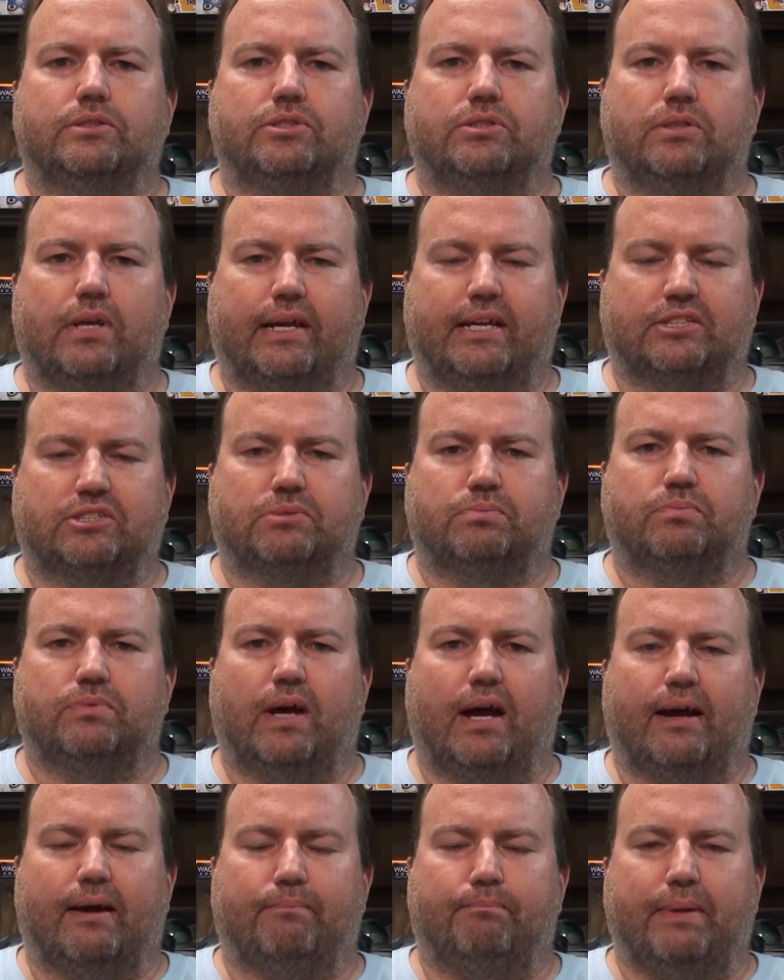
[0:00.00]
It's
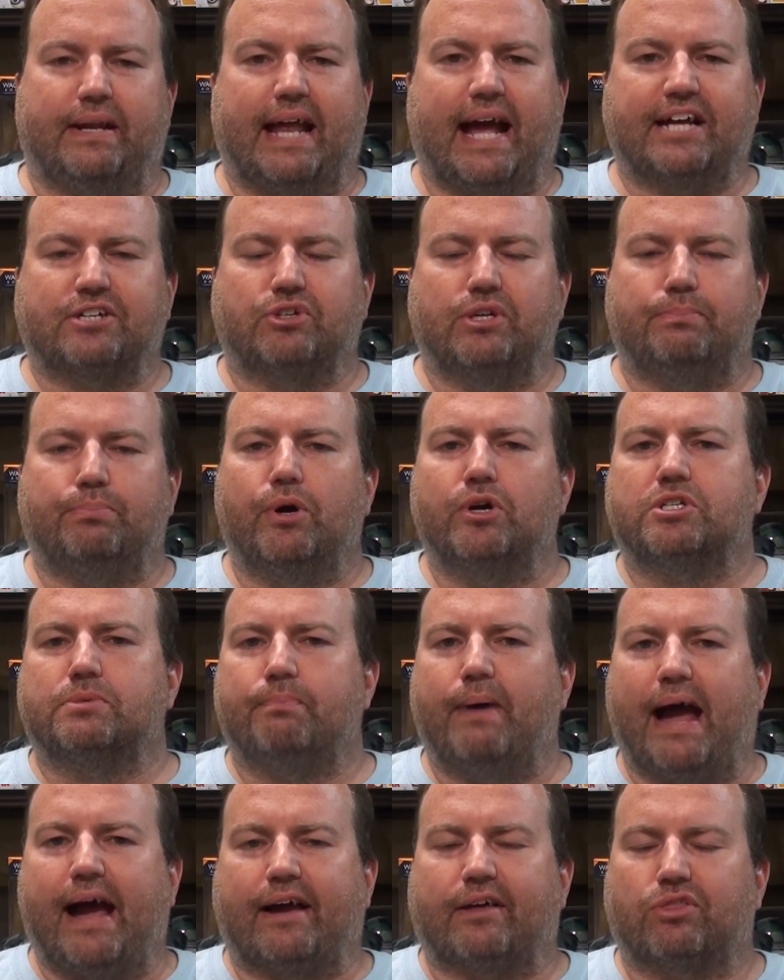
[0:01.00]
been actually pushed
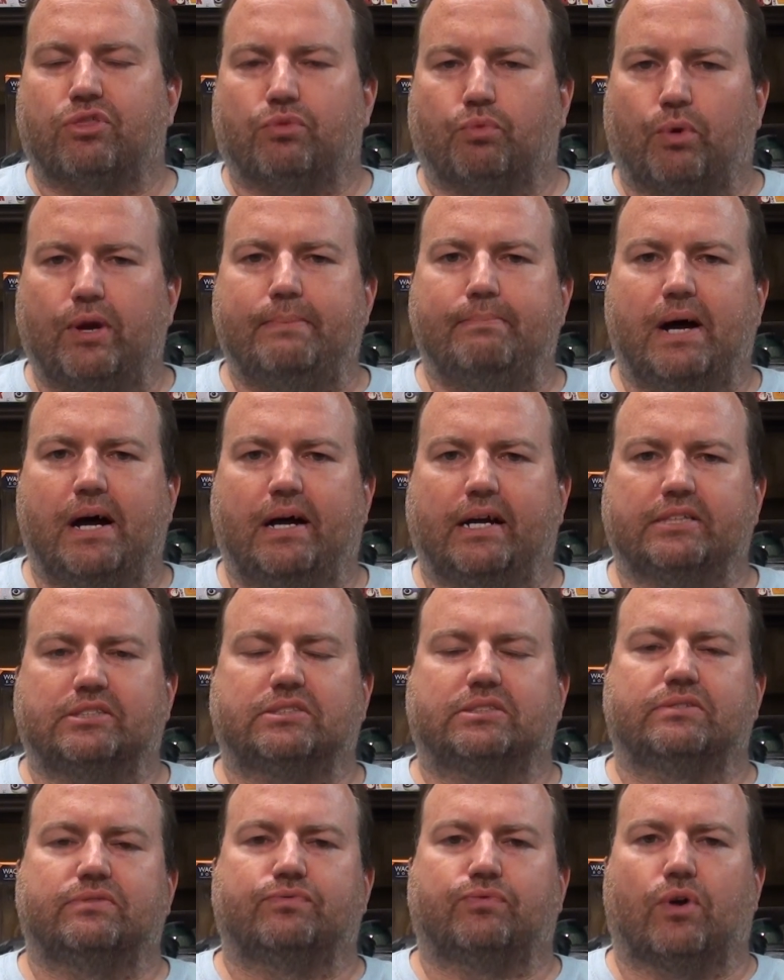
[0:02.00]
back 3
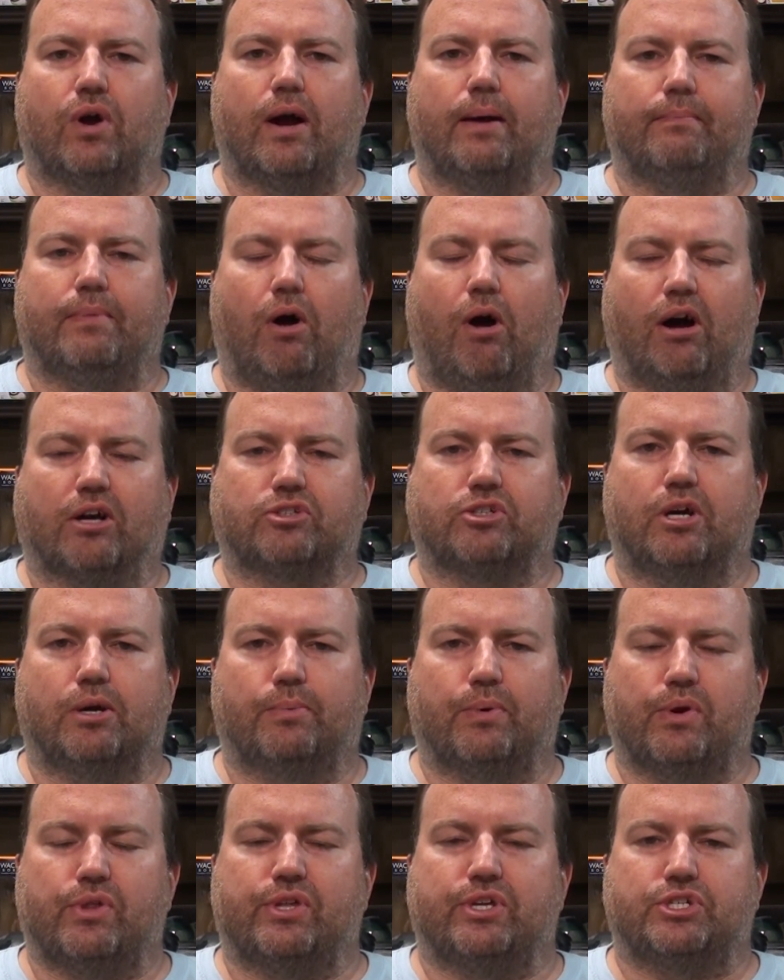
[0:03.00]
months from
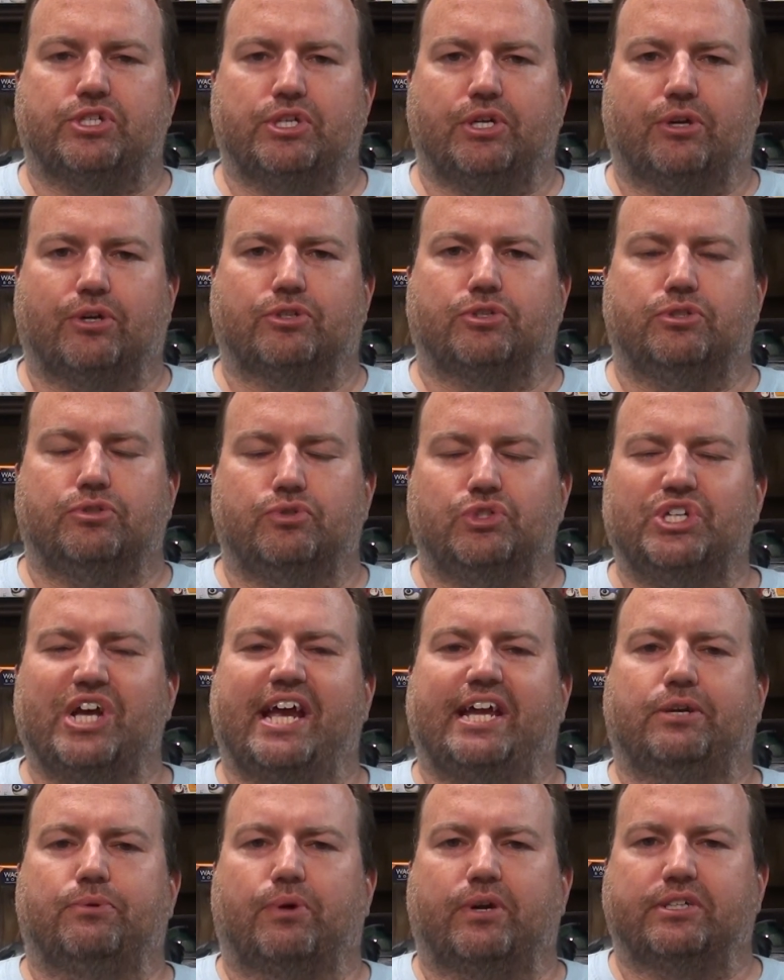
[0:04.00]
October this year to
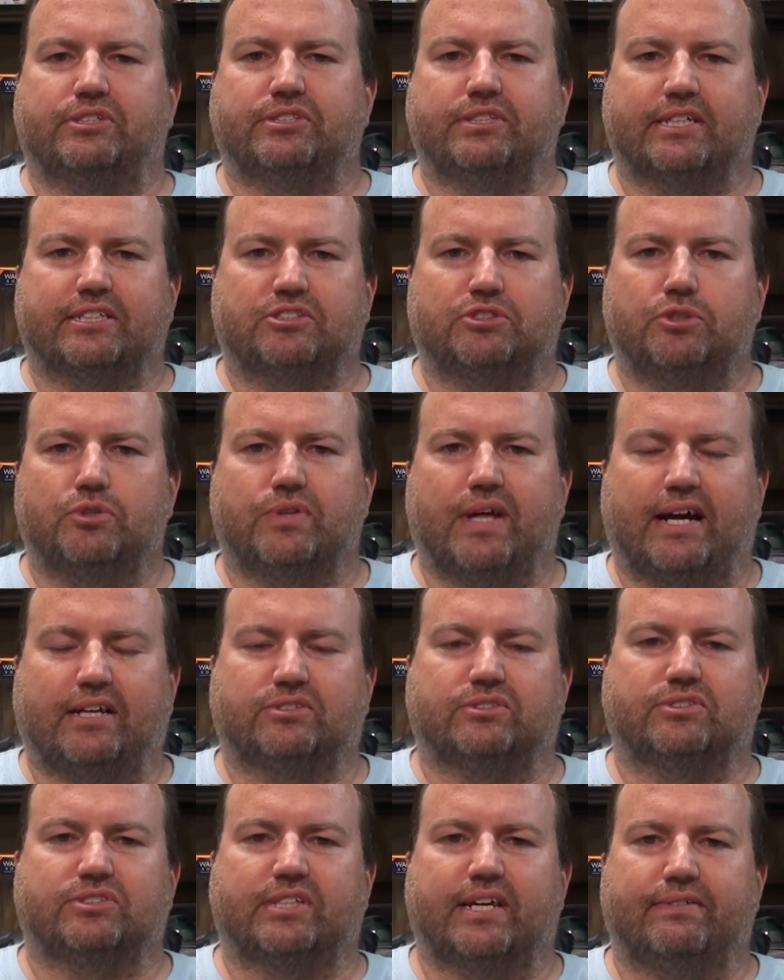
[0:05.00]
January 6,
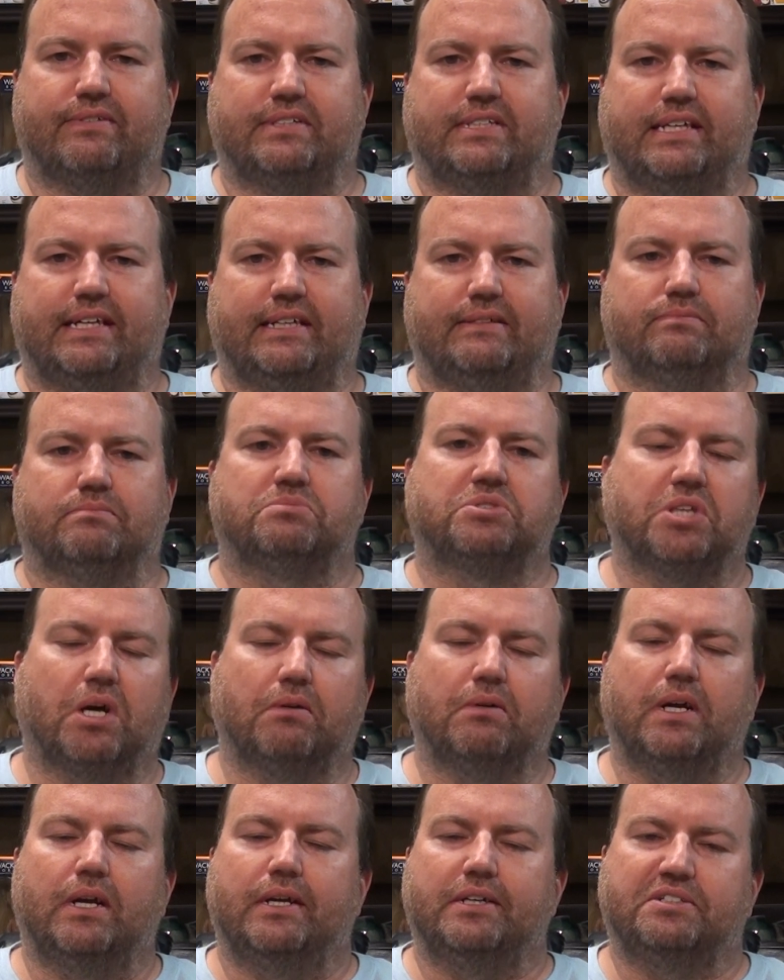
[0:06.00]
2017.
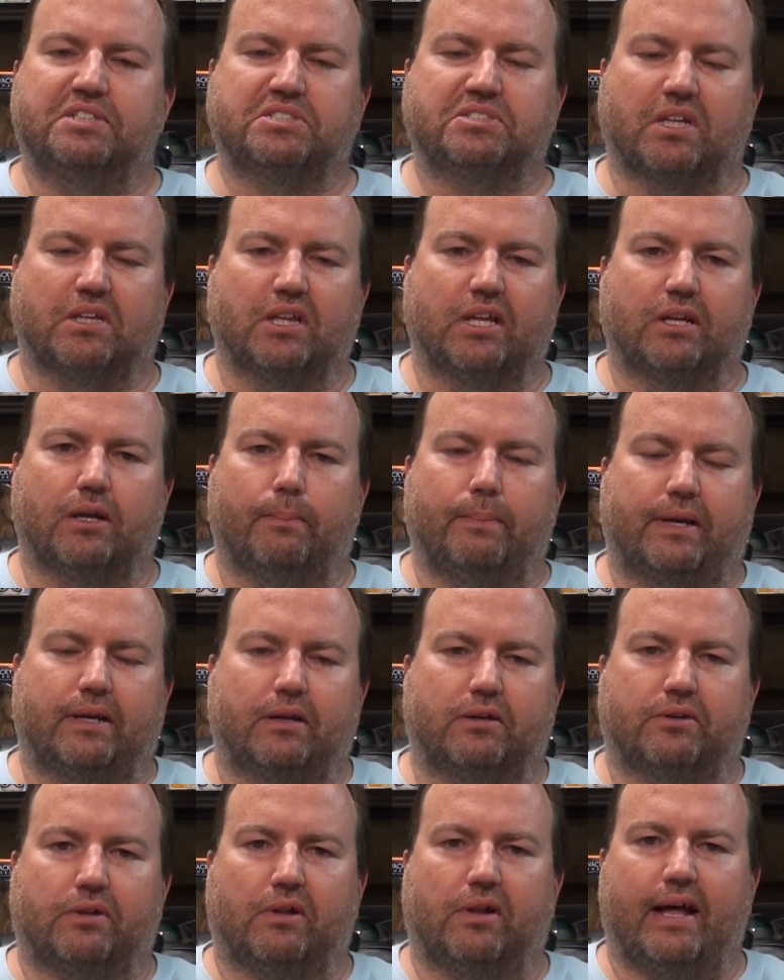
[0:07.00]
So just a little bit
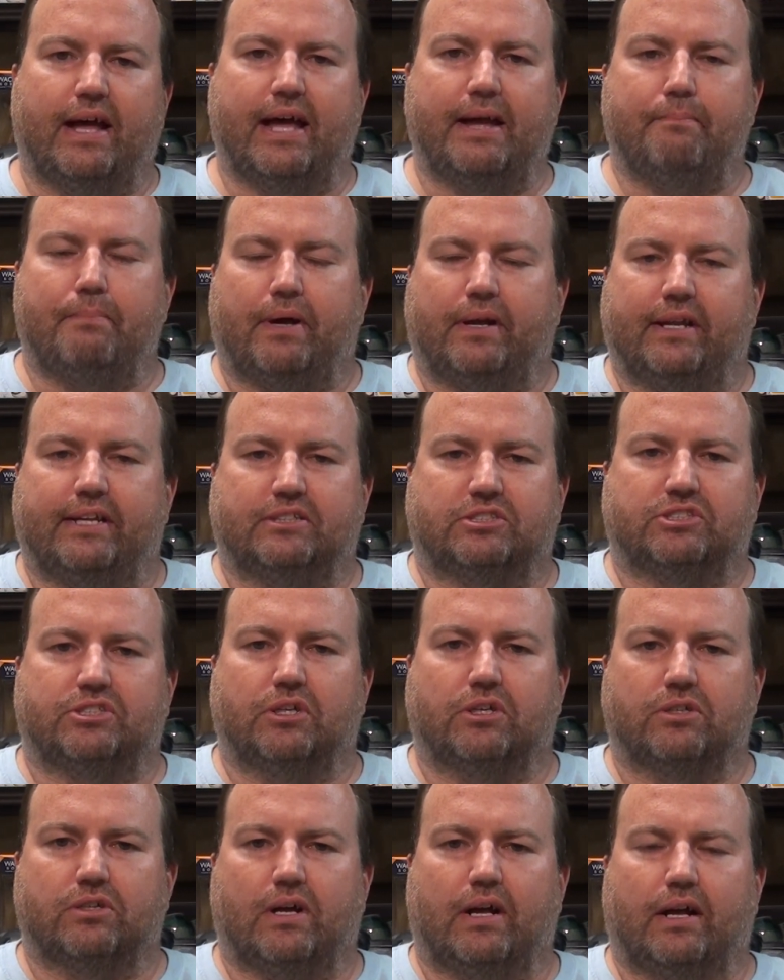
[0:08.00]
of delay, but it
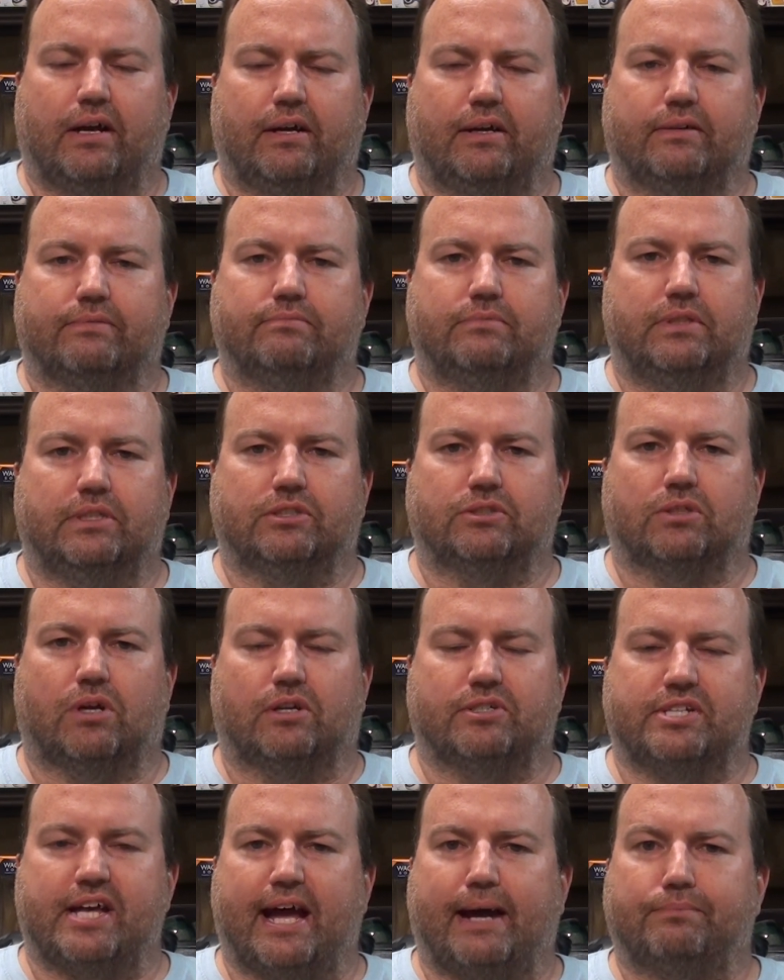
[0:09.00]
still is
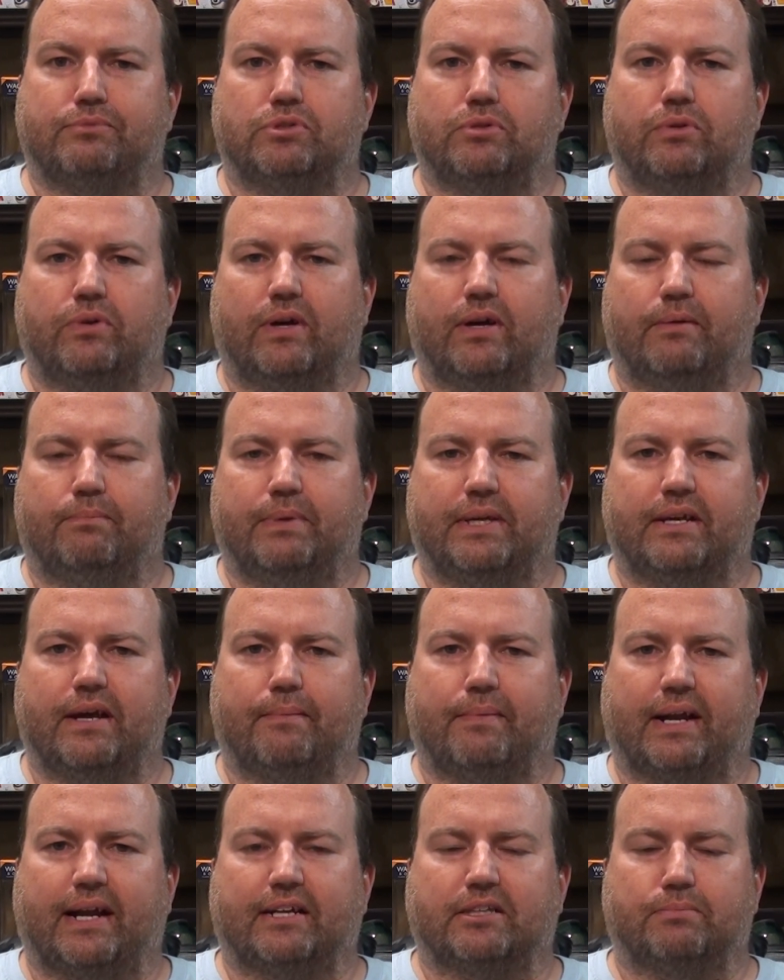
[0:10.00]
on tap to be
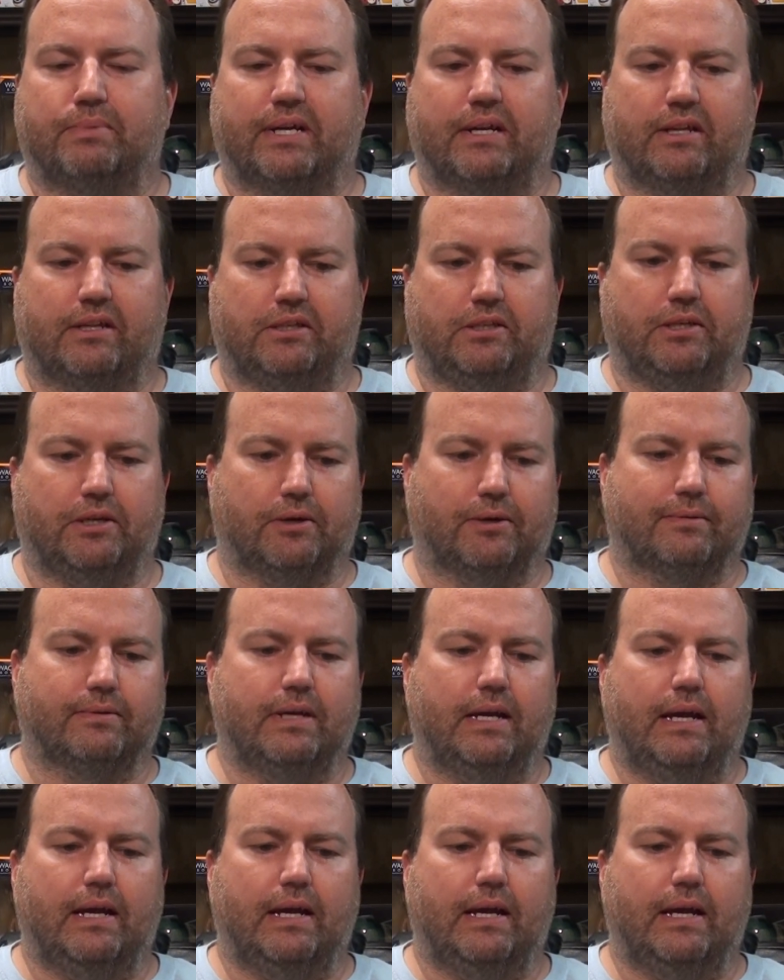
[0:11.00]
coming out at the beginning of the year.